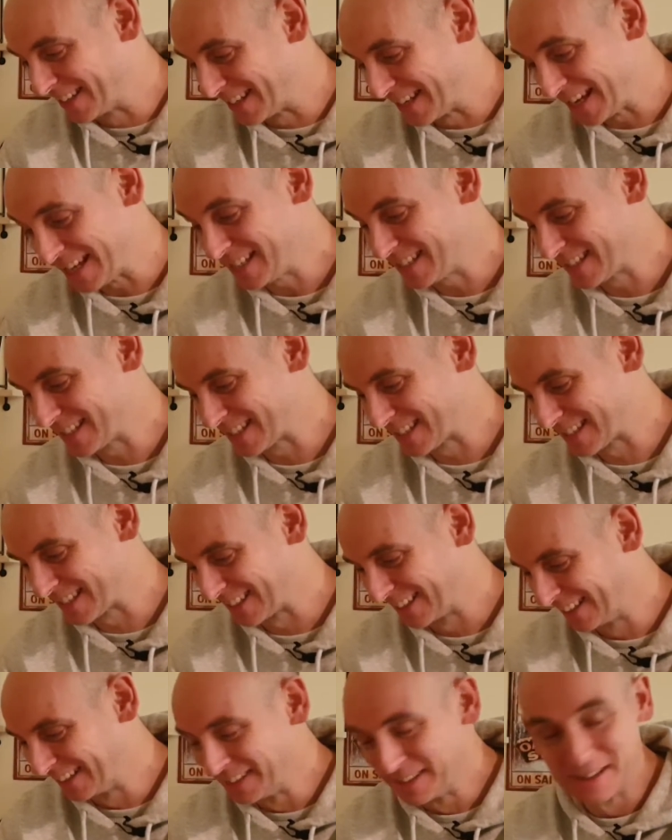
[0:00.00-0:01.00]
yeasts.
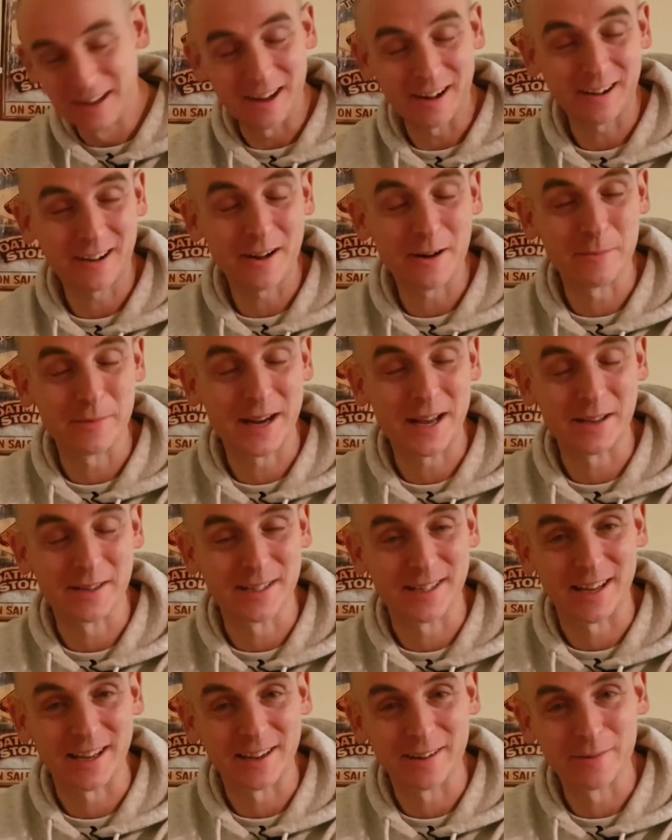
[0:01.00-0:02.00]
I can't
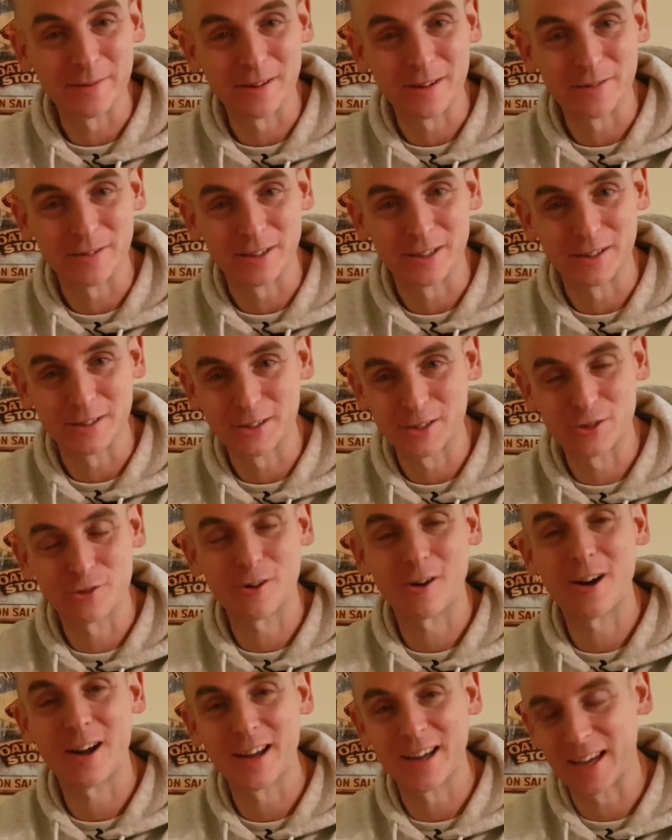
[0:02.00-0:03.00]
pronounce that. I'm not even going to
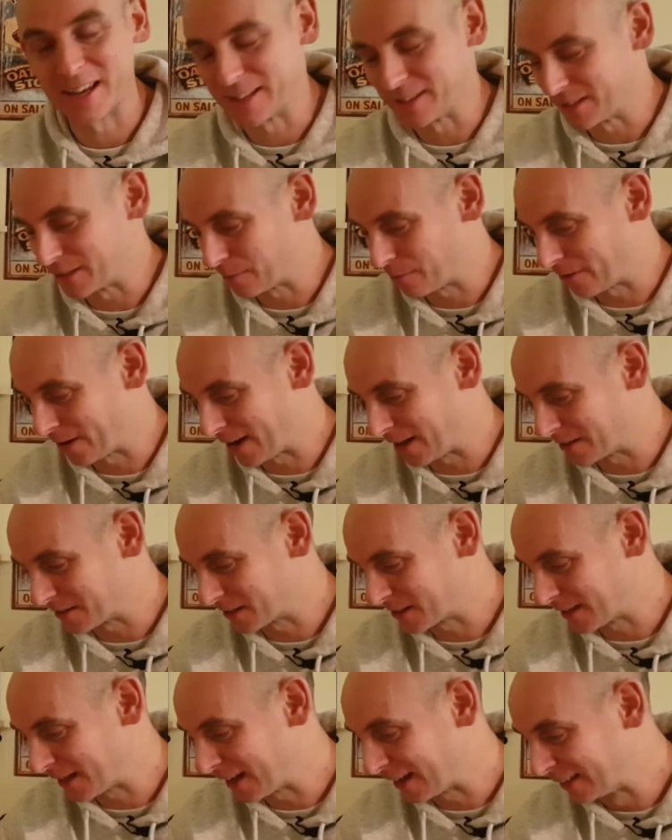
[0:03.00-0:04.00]
try again to
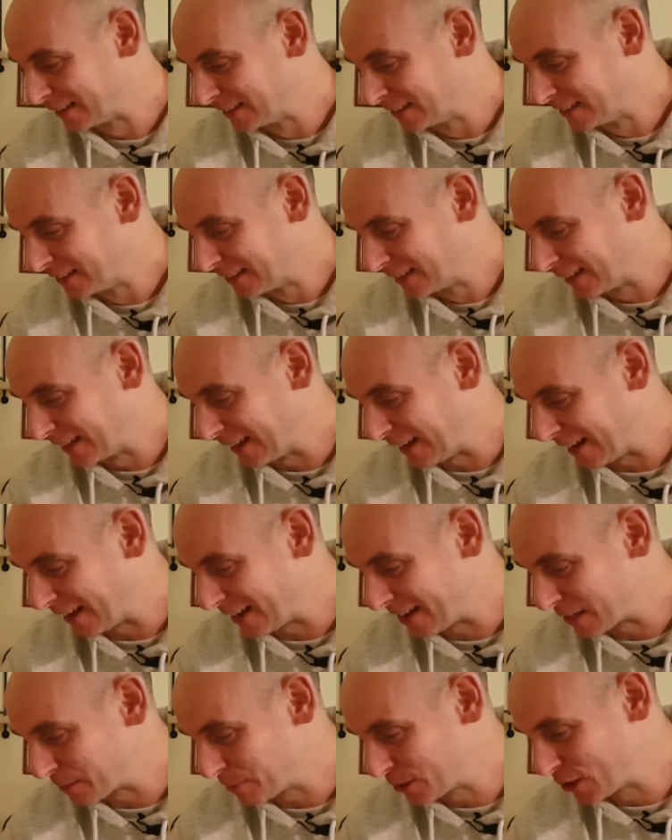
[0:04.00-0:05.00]
pronounce that.
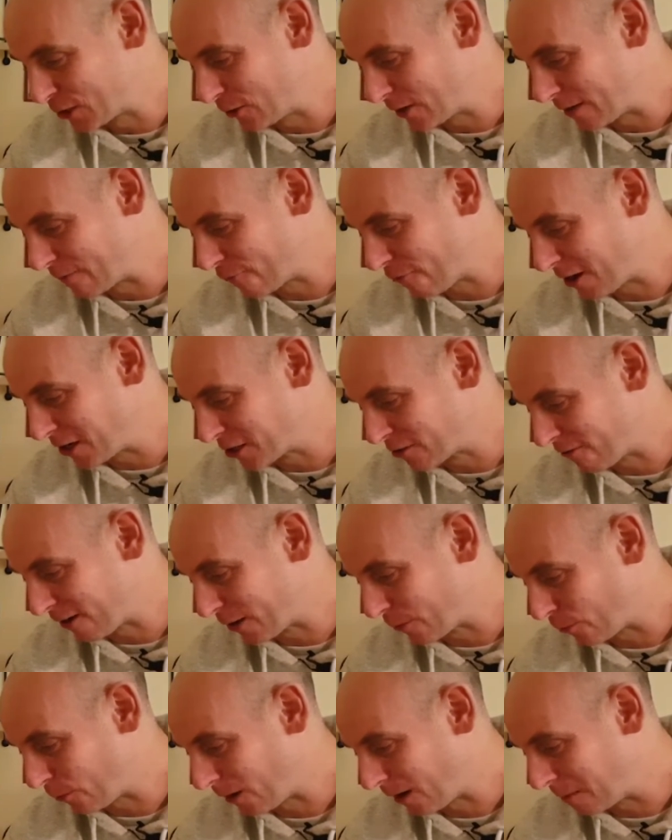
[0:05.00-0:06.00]
It's matured in French
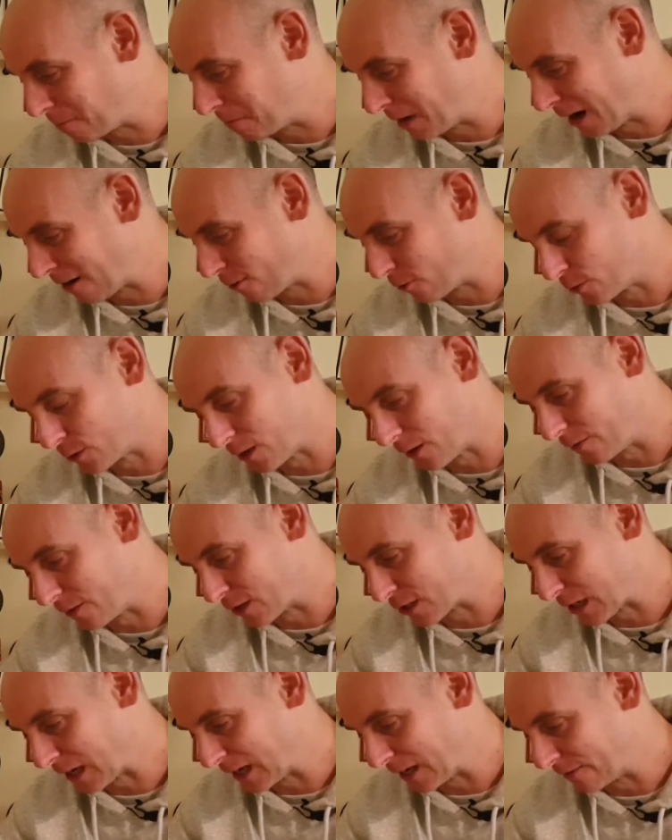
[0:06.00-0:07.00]
red wine barrels,
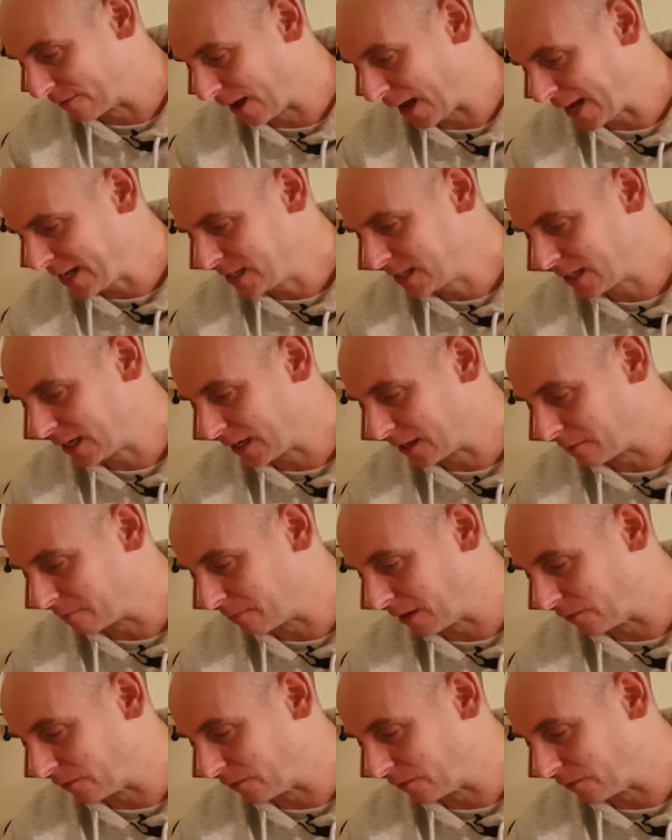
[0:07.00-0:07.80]
obviously, for 18